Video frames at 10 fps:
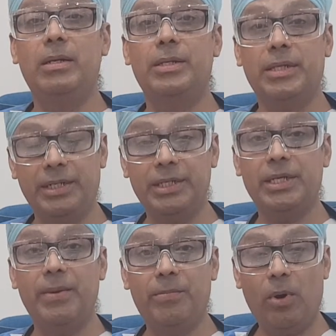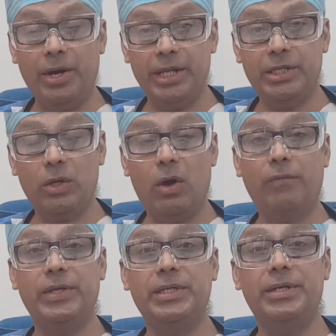Such is the importance
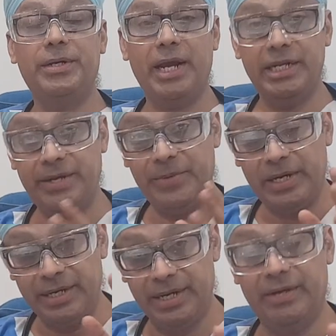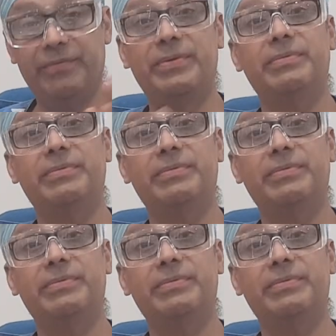of this trigeminal nerve.